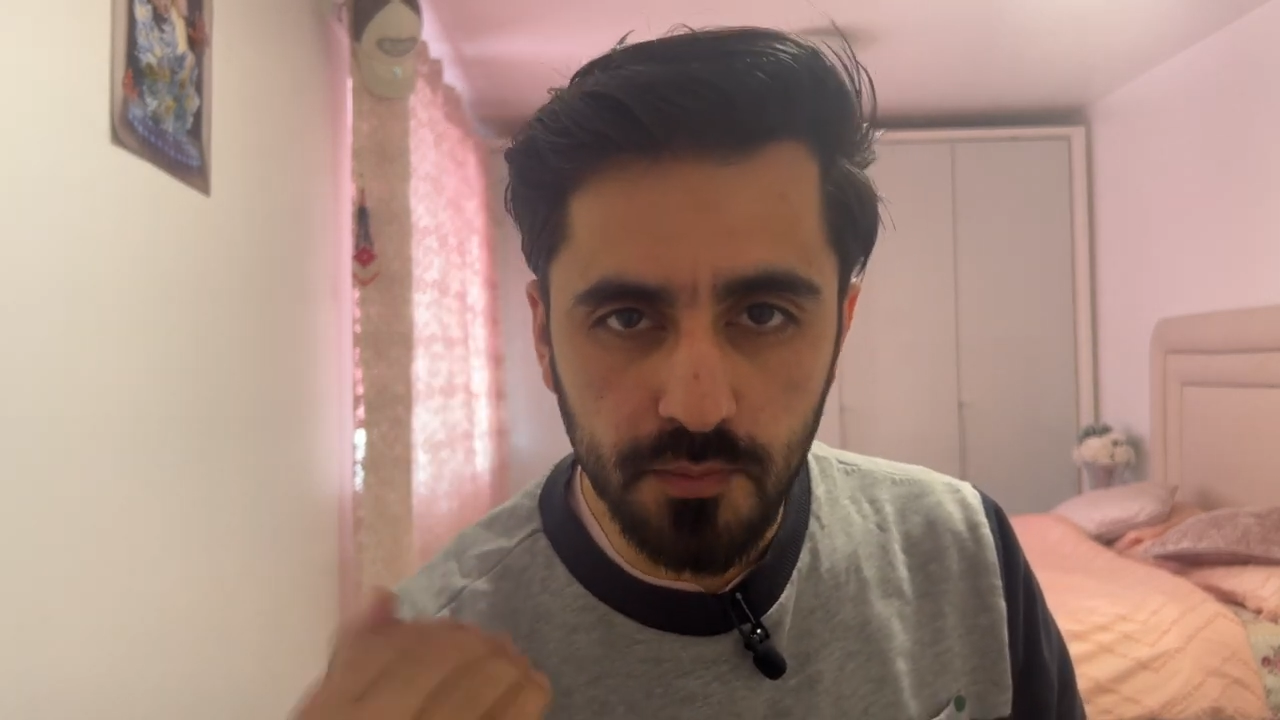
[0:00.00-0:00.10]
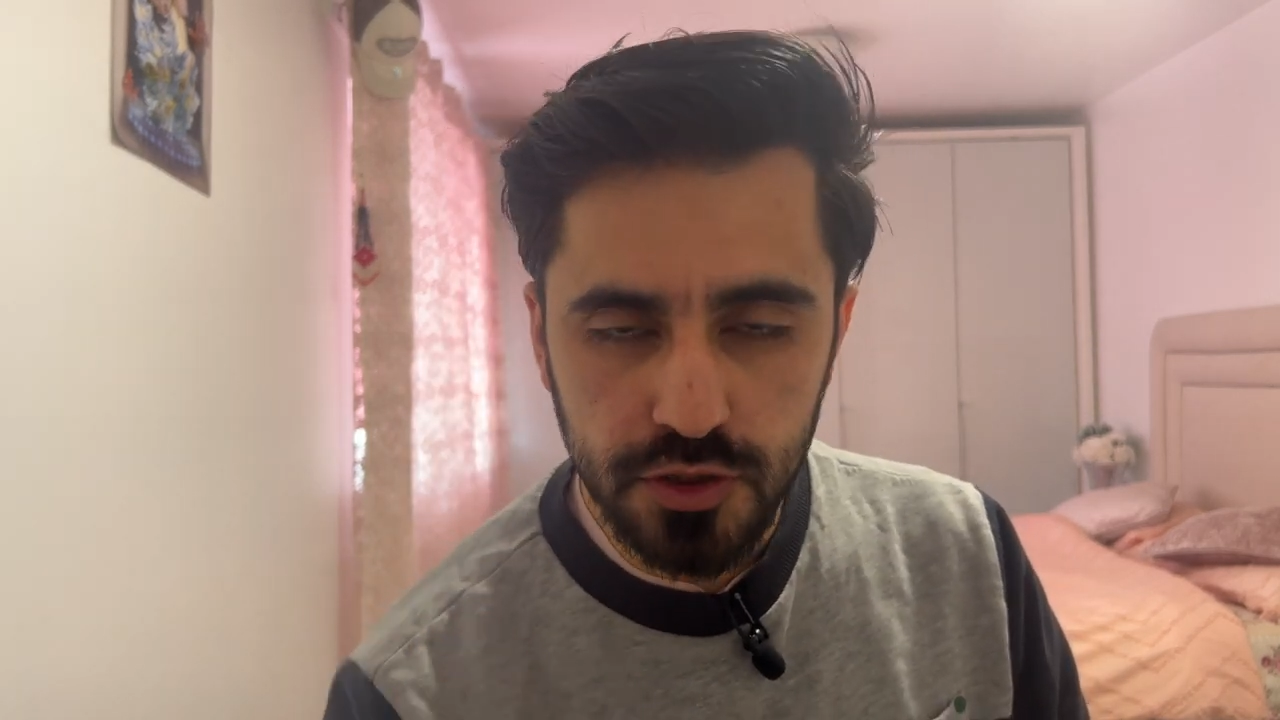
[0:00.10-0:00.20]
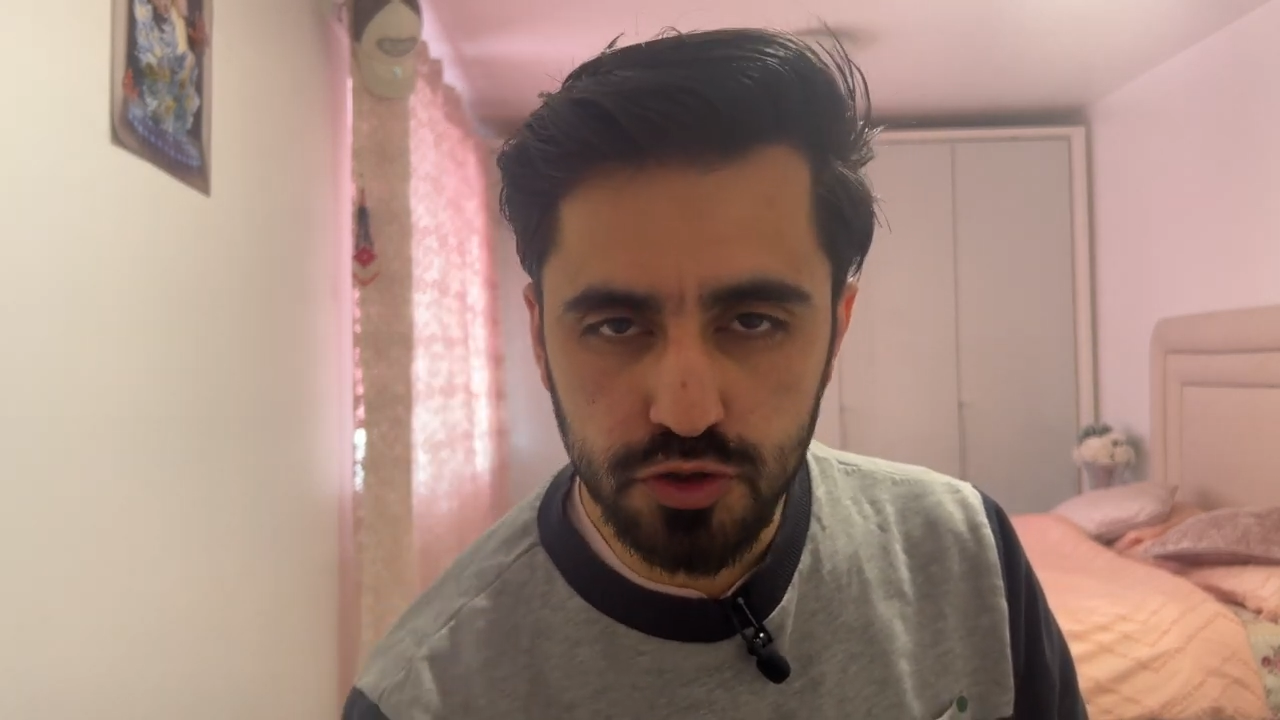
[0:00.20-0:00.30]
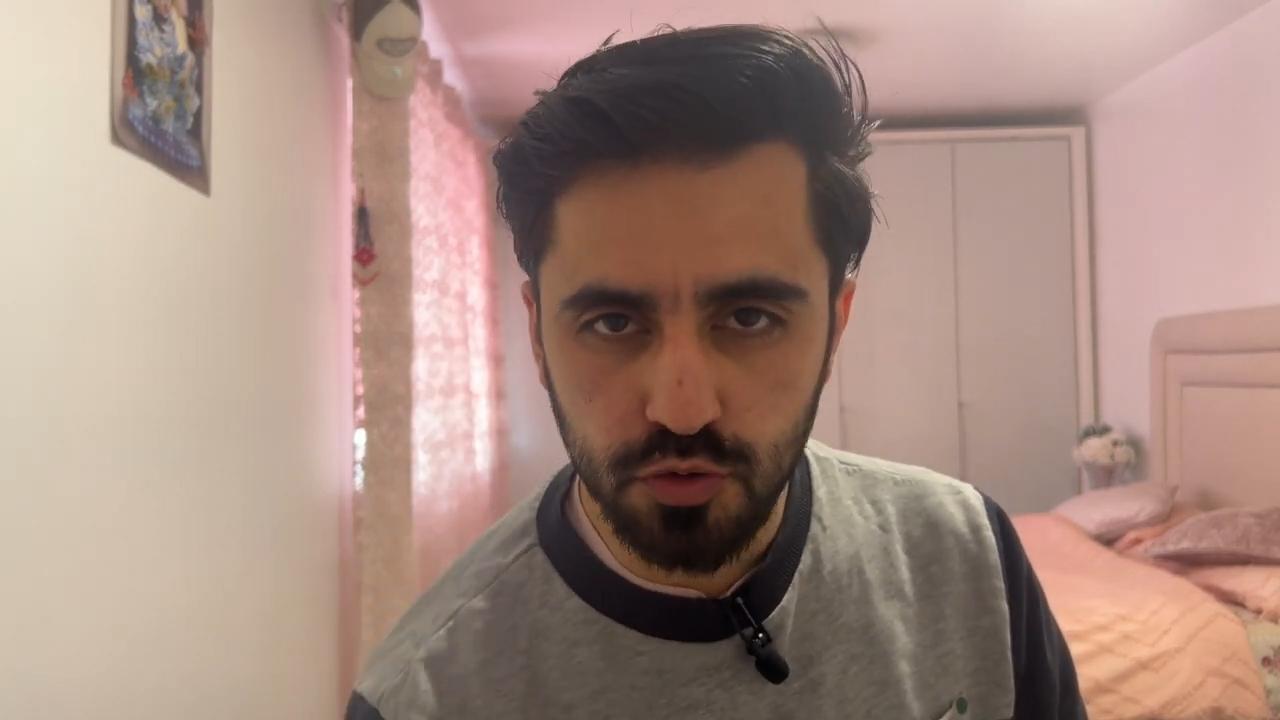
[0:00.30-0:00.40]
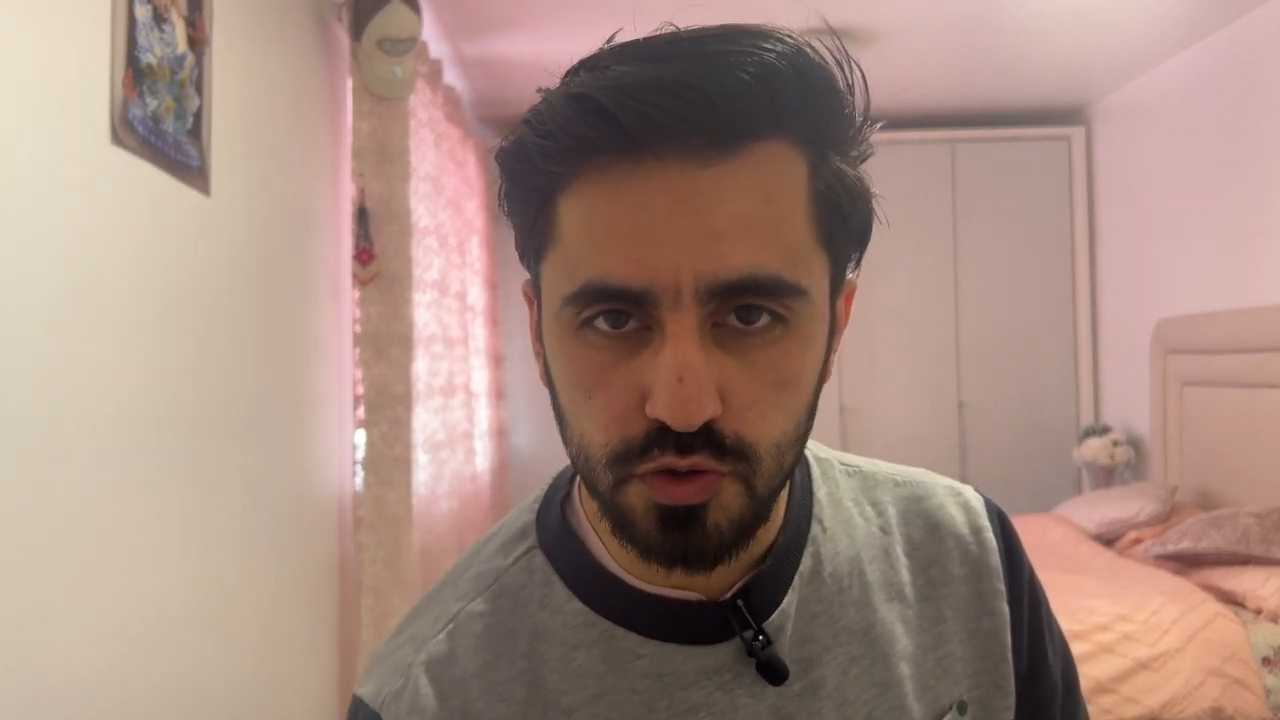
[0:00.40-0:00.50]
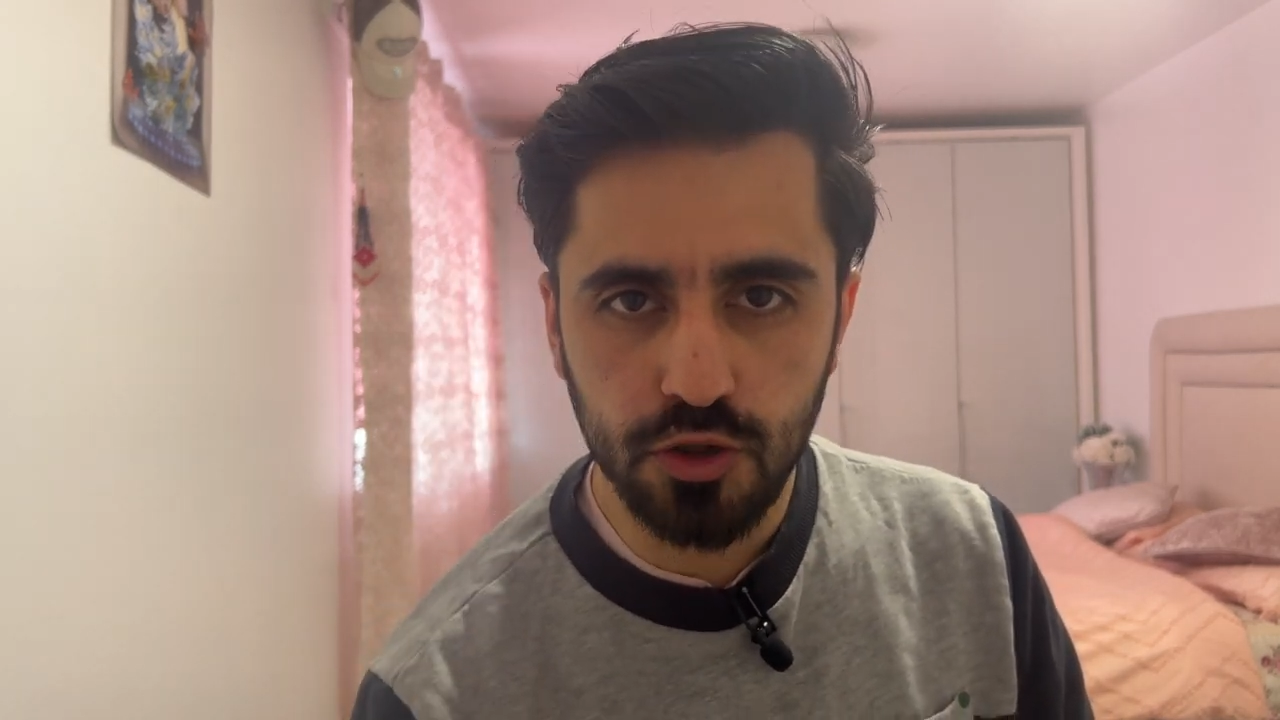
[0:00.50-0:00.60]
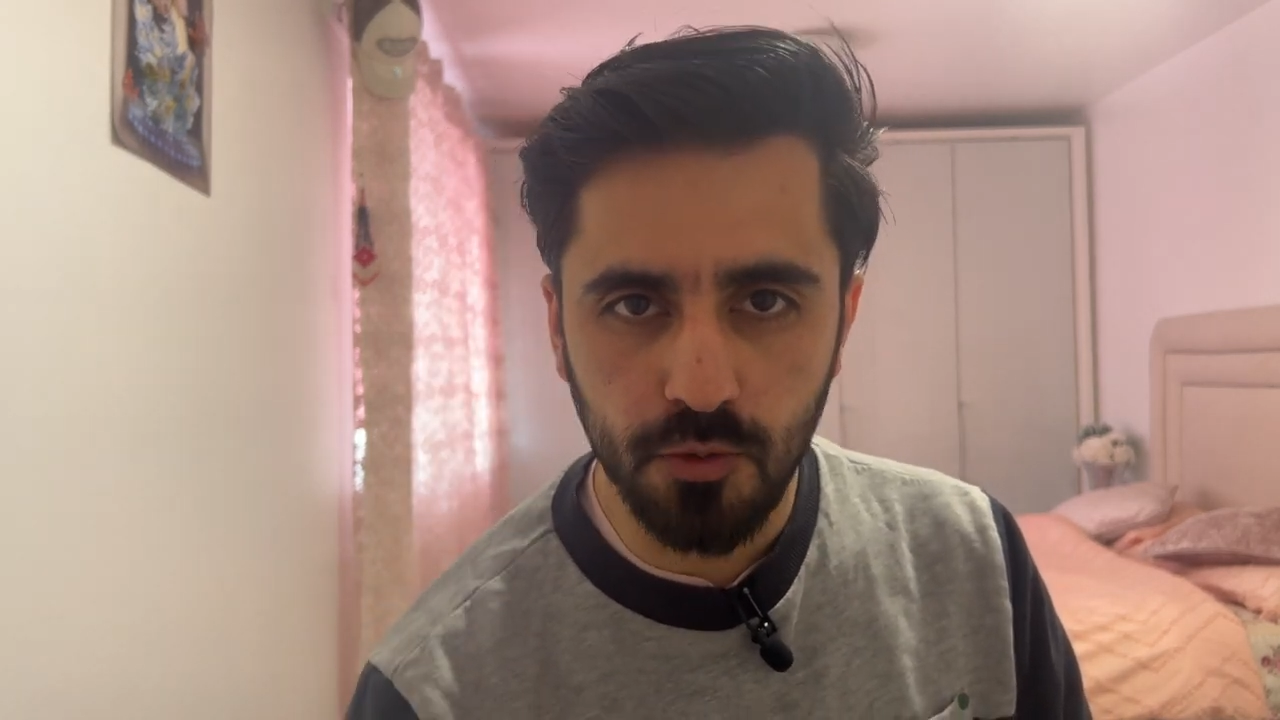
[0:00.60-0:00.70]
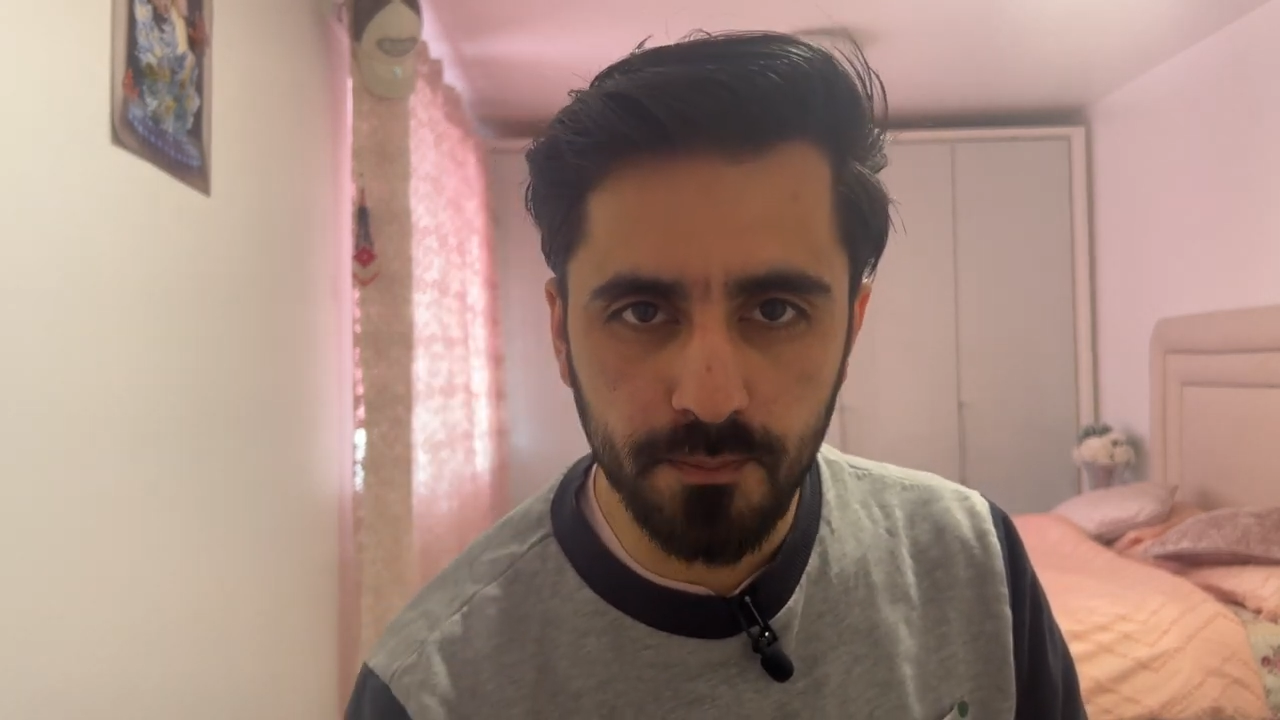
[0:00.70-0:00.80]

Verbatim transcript: coming towards,